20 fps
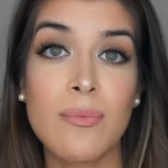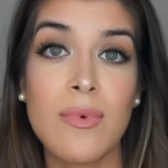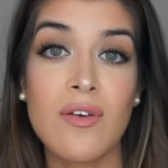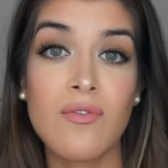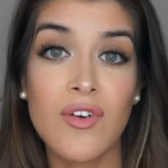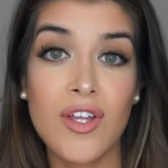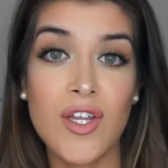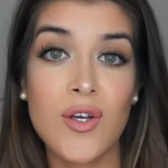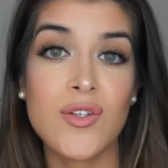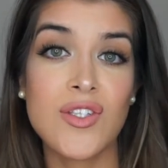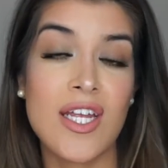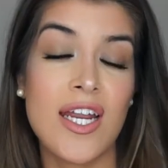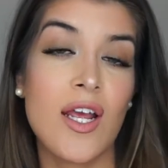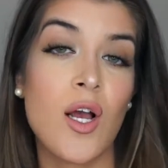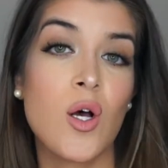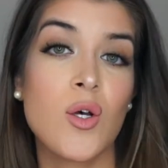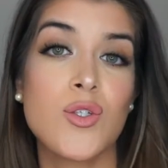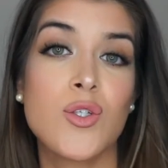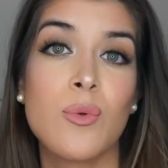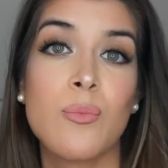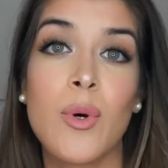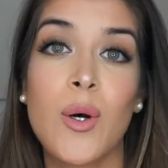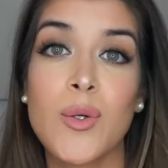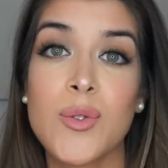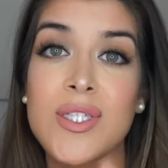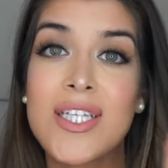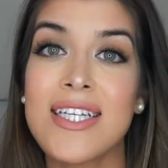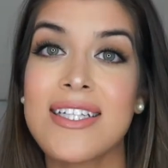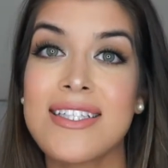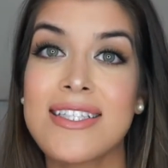my videos that I also
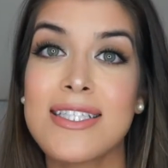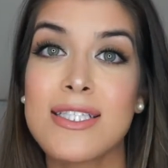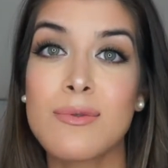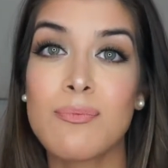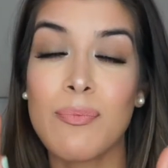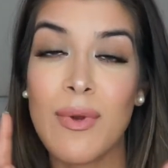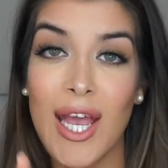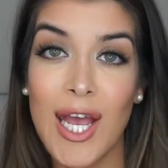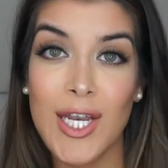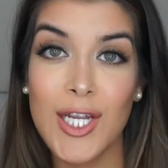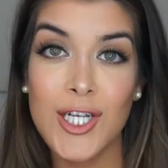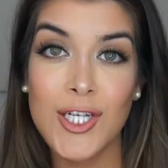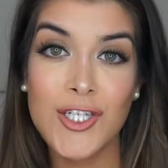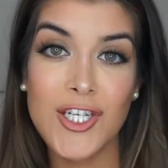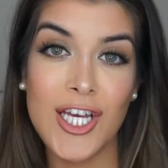post in Spanish,